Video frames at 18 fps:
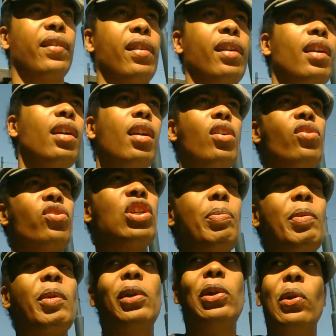
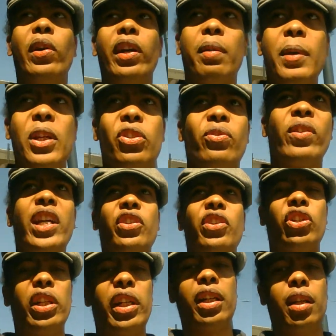Some people look at me
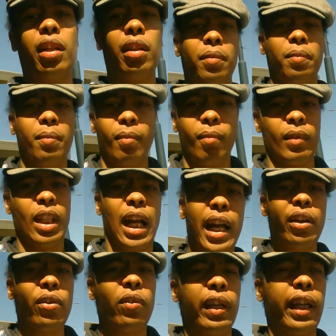strangely.
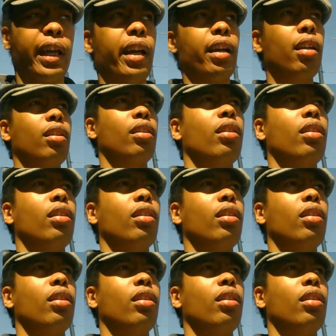I don't care.